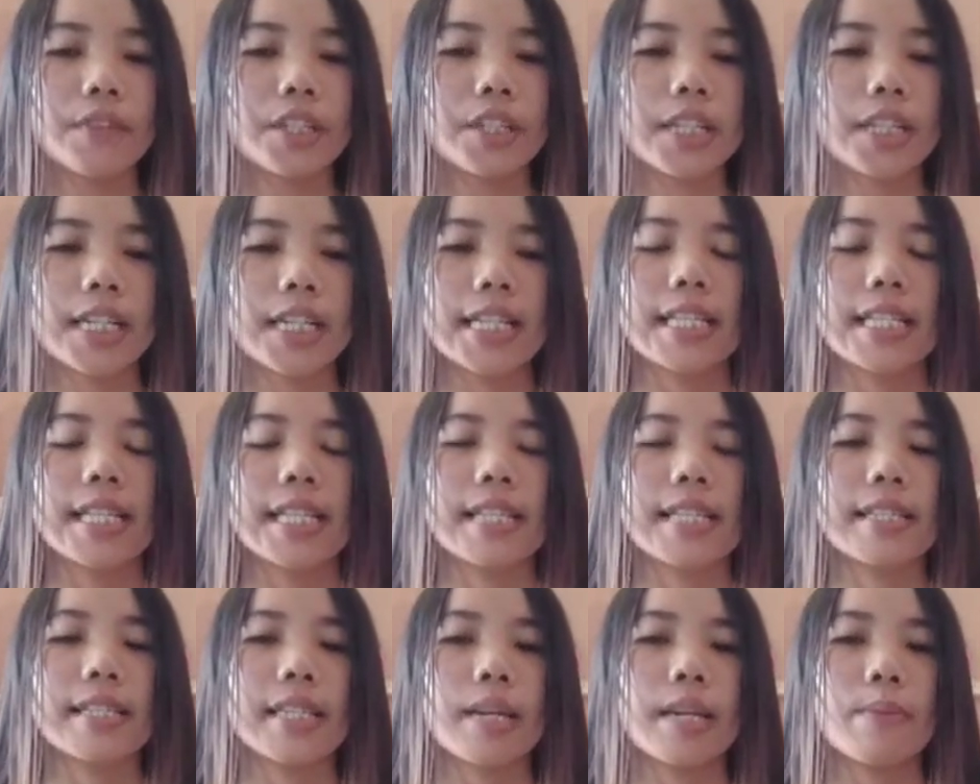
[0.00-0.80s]
learning
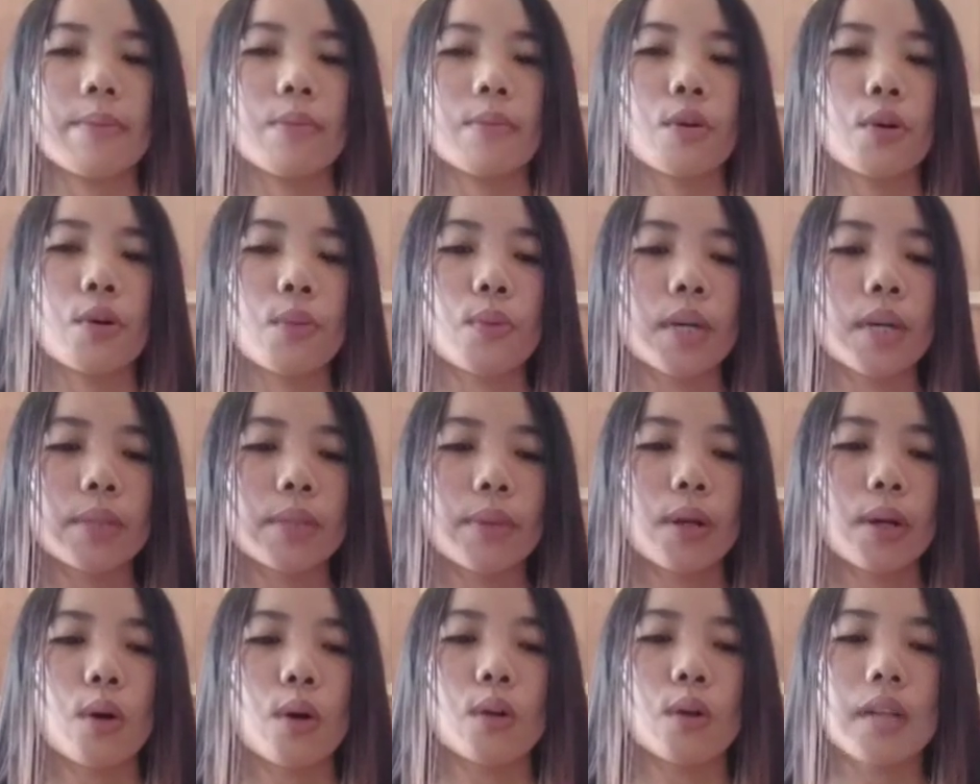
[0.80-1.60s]
system, or what
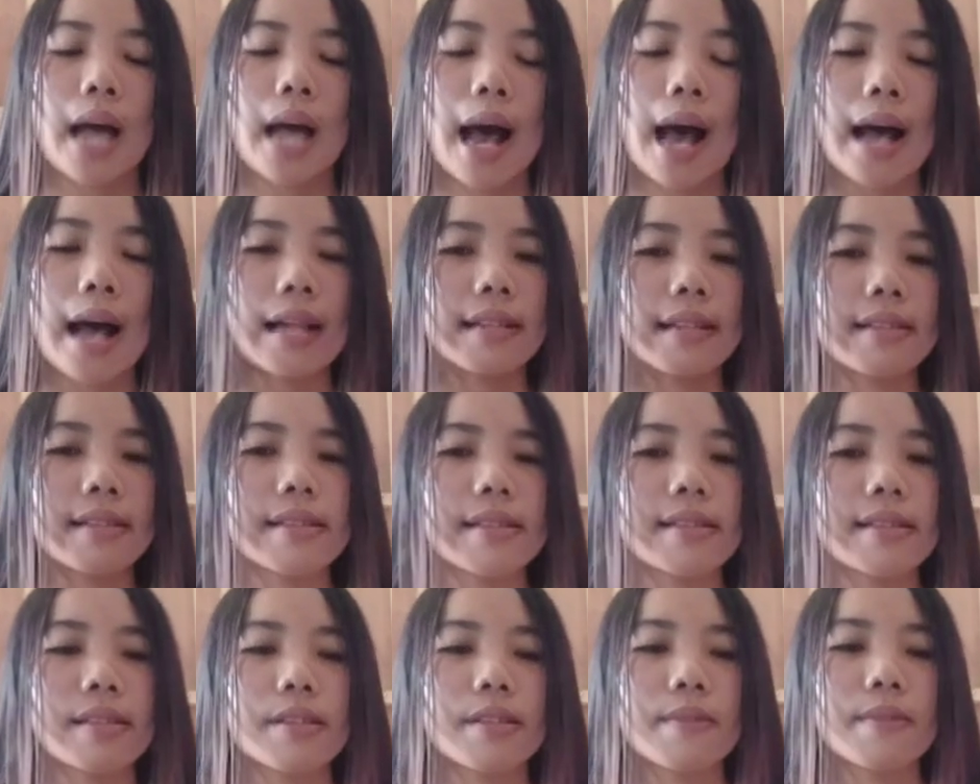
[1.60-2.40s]
we call
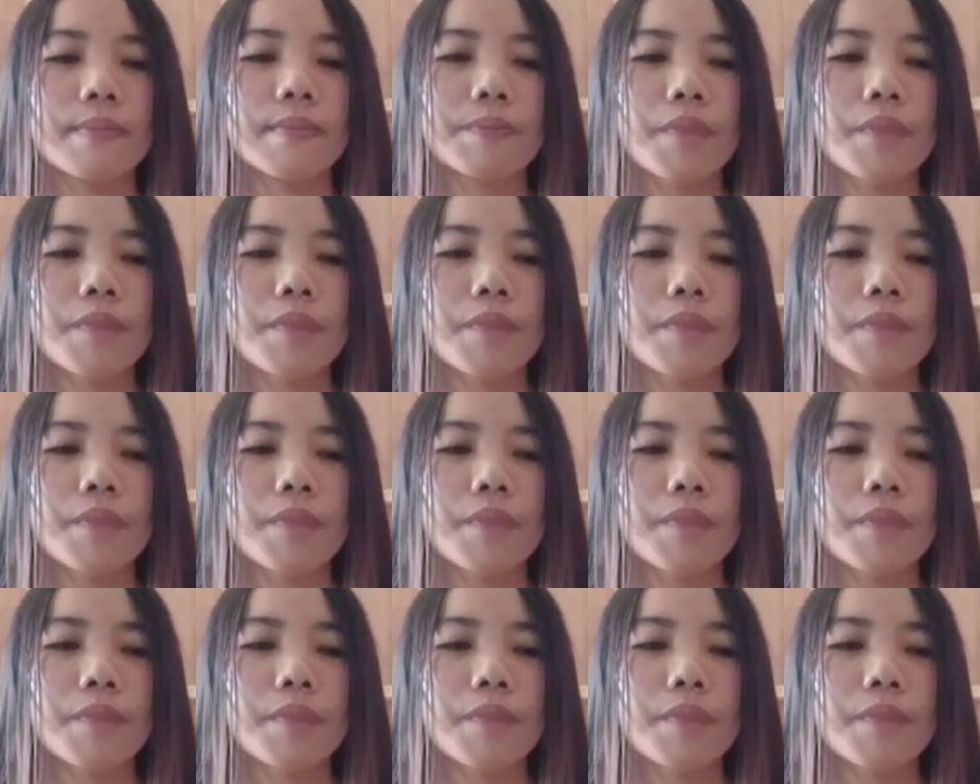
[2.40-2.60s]
ALS.